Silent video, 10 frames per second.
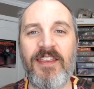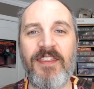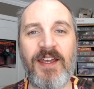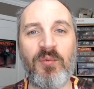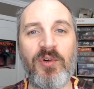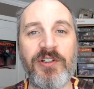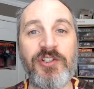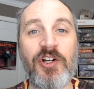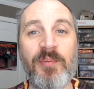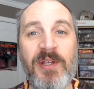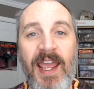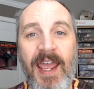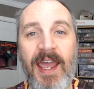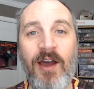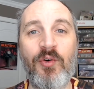that will determine
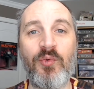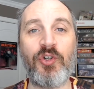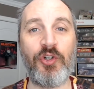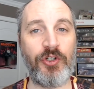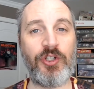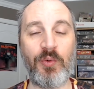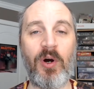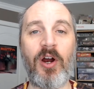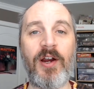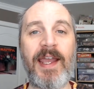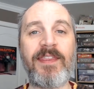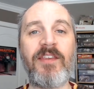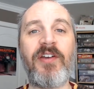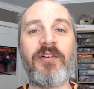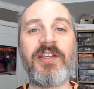how good you are at the
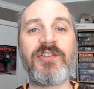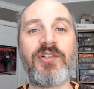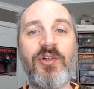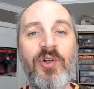various